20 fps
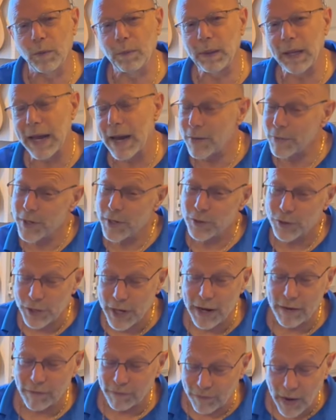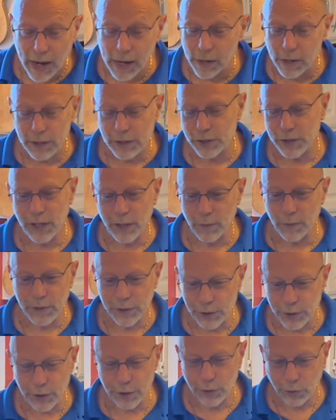plant, we used to have fire
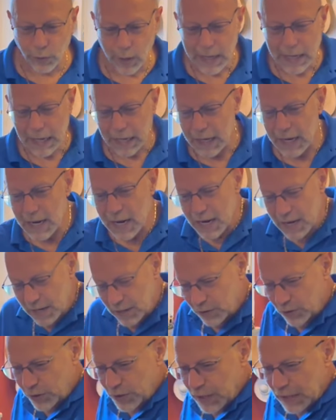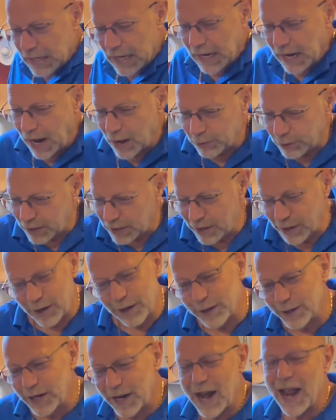extinguisher training. So you'd get out there
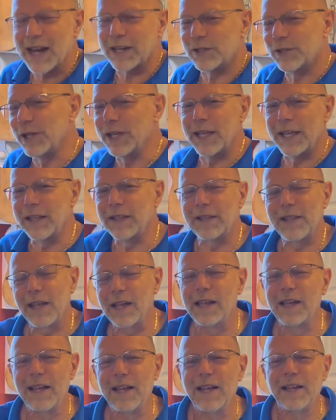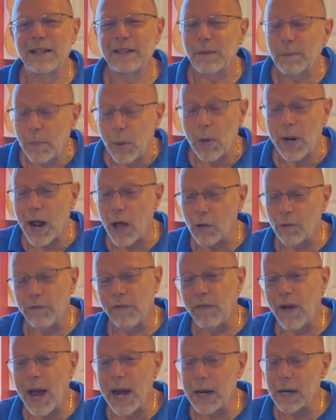and you'd actually get to put out
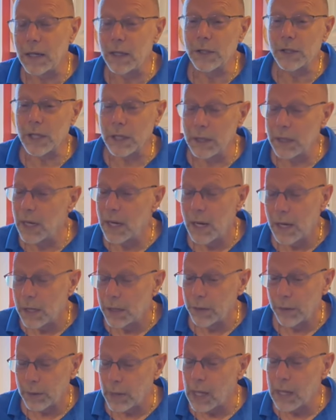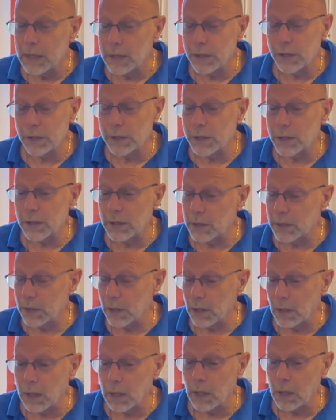fires, and you realize there's a
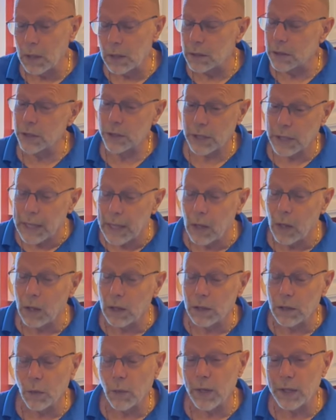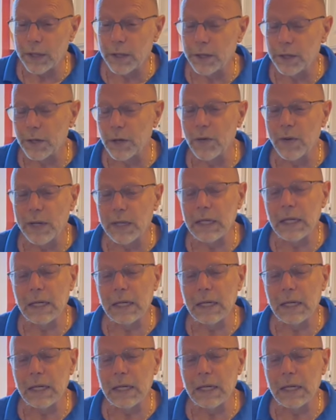little skill to what you're doing you